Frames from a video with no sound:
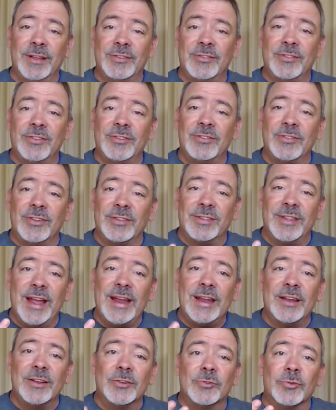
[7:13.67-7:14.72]
It's just that
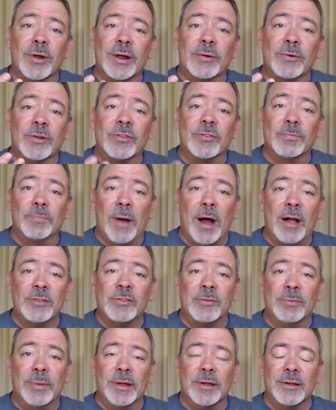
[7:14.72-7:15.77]
they can drink
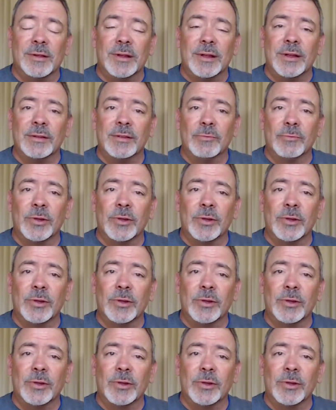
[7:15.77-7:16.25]
responsibility,